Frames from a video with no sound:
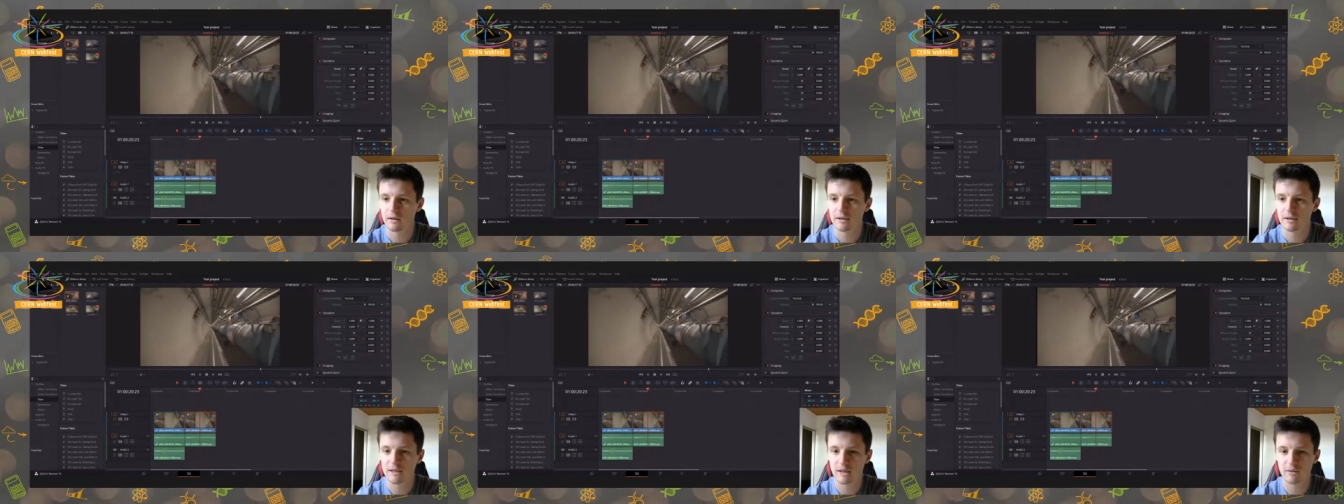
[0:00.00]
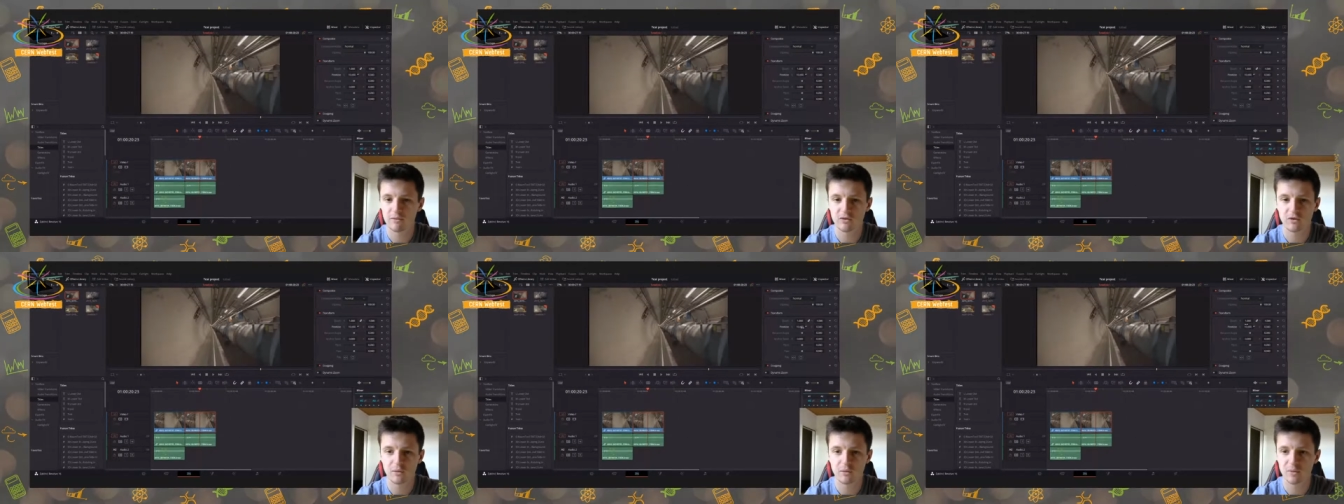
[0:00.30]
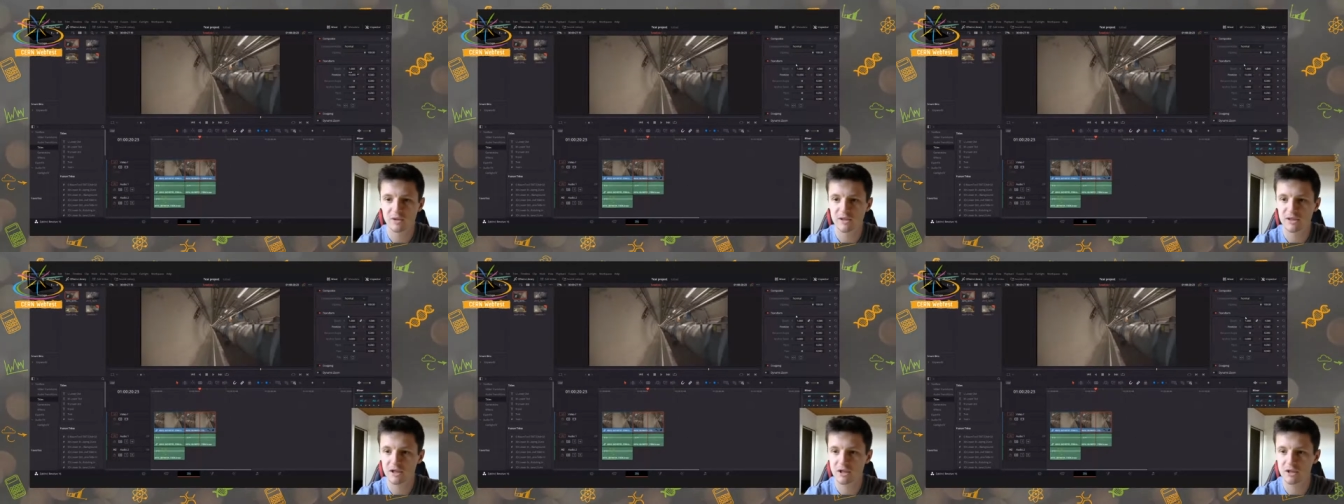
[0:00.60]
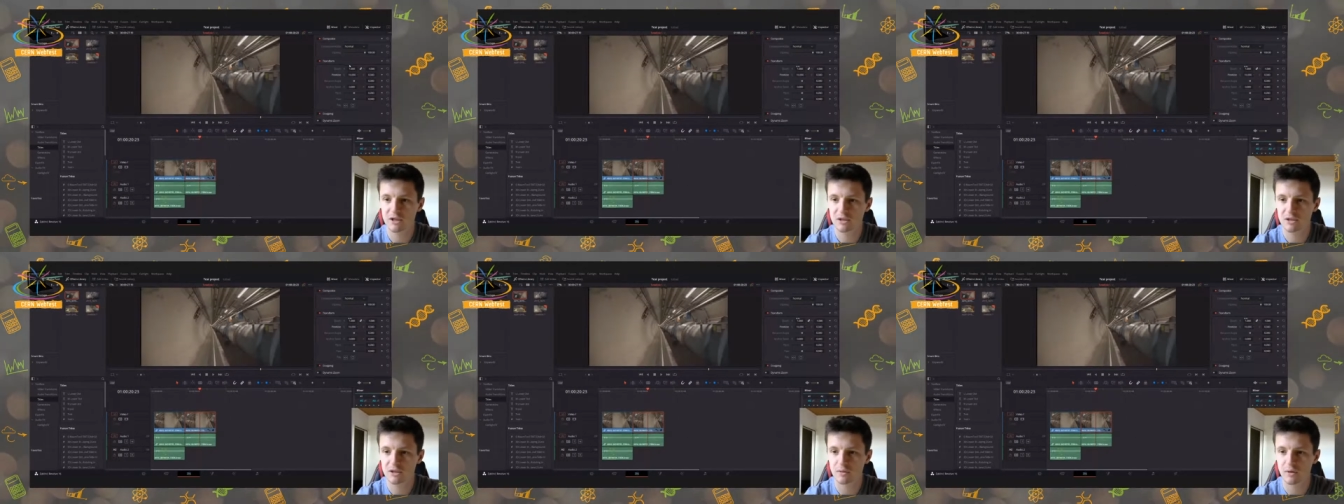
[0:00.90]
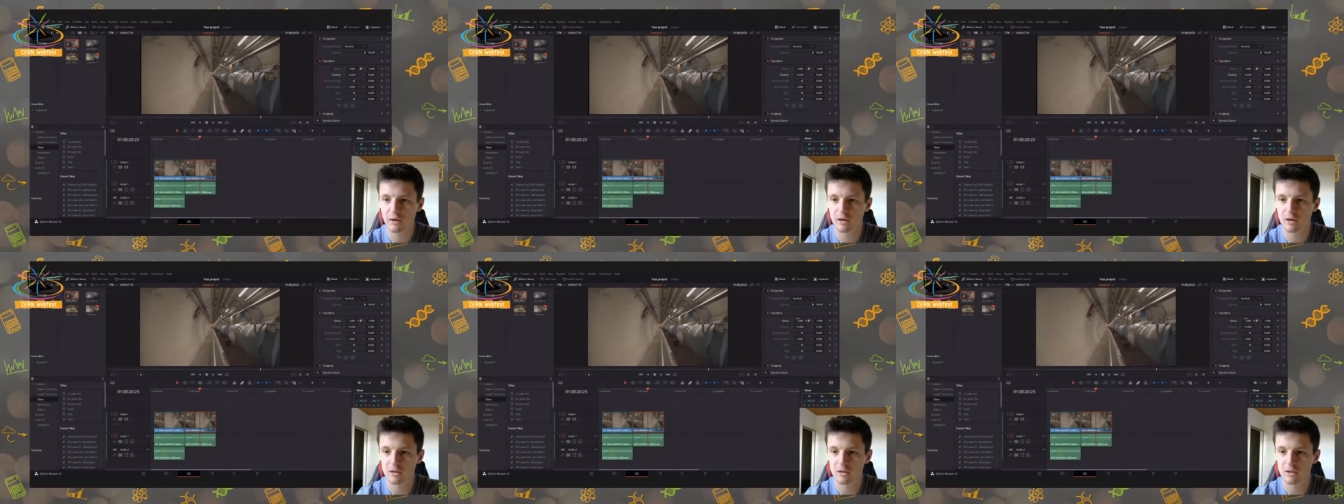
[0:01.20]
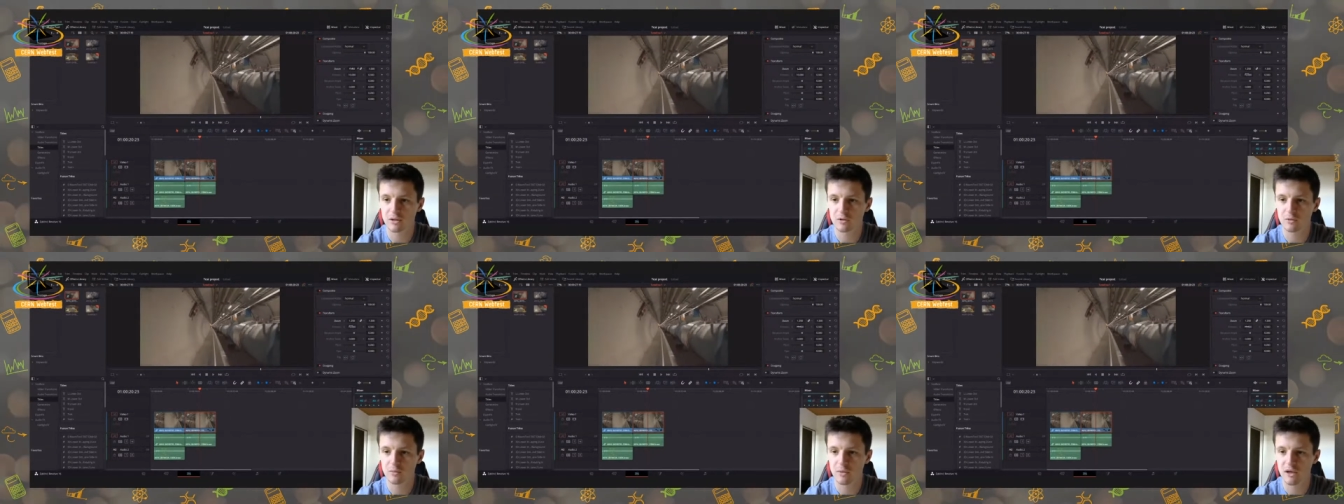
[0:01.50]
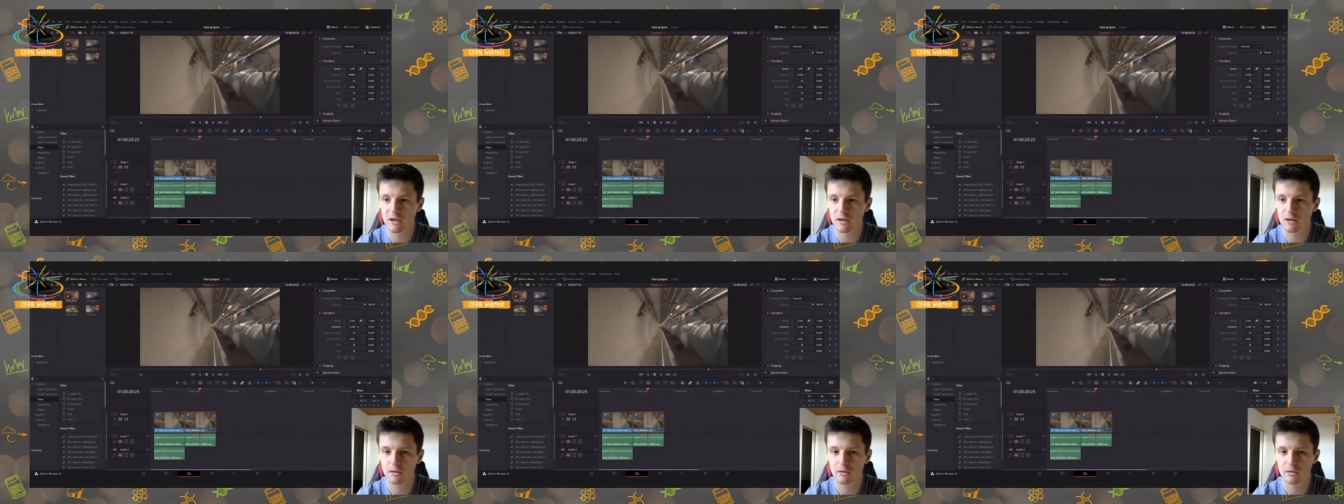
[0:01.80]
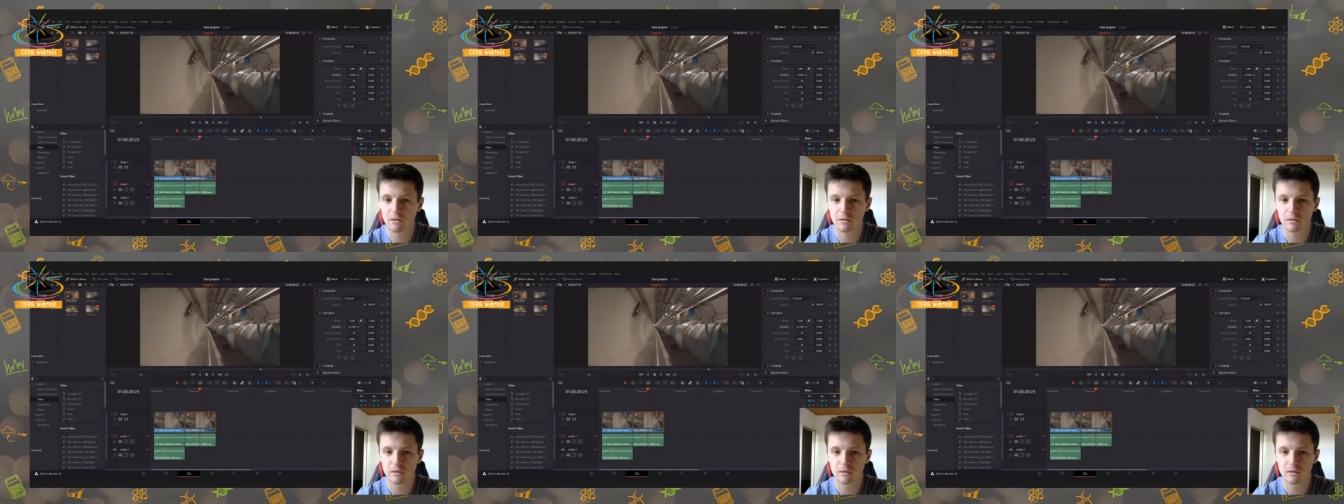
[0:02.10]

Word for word: Same for the position, so I can zoom in,